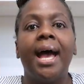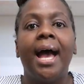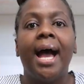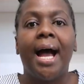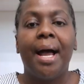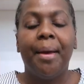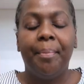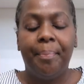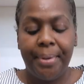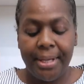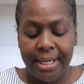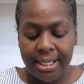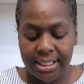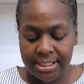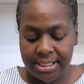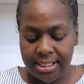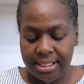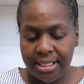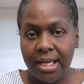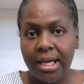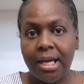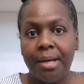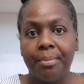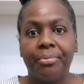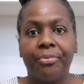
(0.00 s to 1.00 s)
I picked
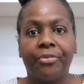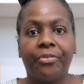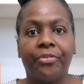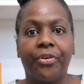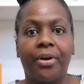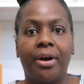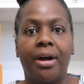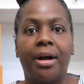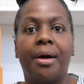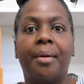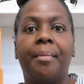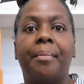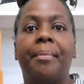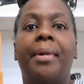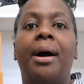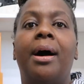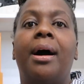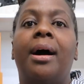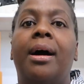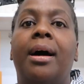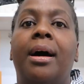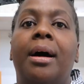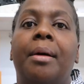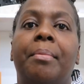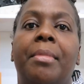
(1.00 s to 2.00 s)
it up from
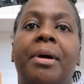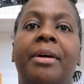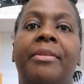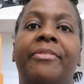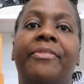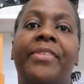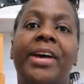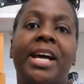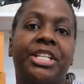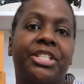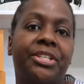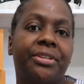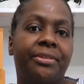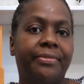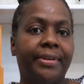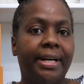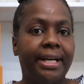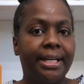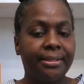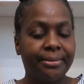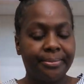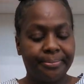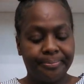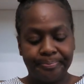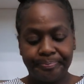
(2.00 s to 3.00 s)

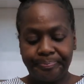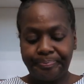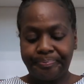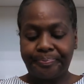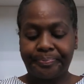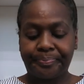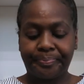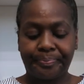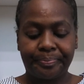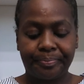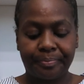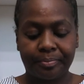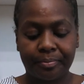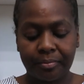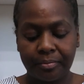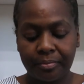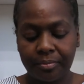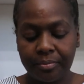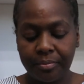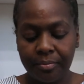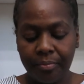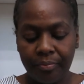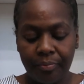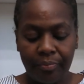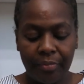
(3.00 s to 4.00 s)
Fashionphile
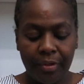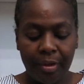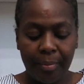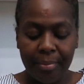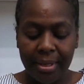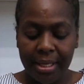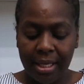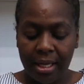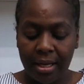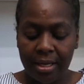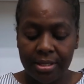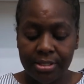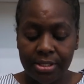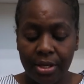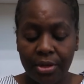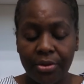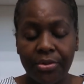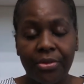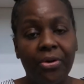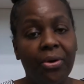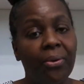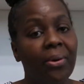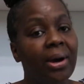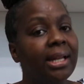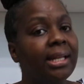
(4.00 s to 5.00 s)
because
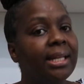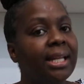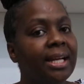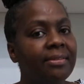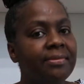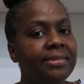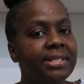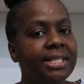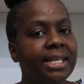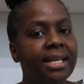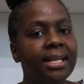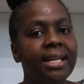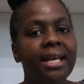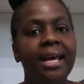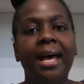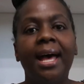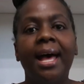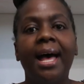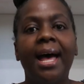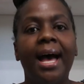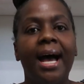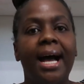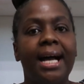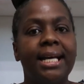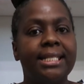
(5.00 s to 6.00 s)
although I loved it,
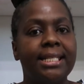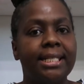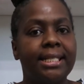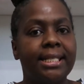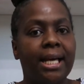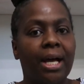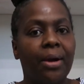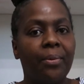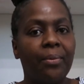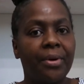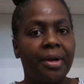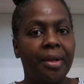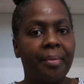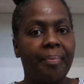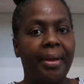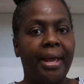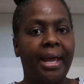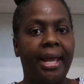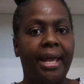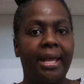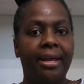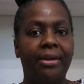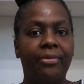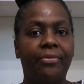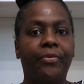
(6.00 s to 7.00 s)
I did not want to
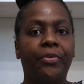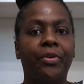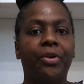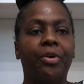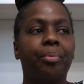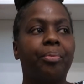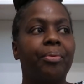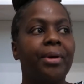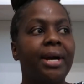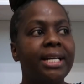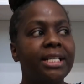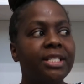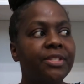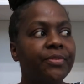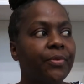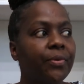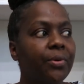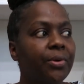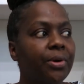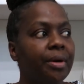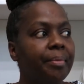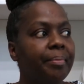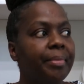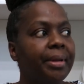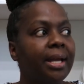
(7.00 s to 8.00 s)
pay full price
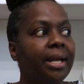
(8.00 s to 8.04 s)
for it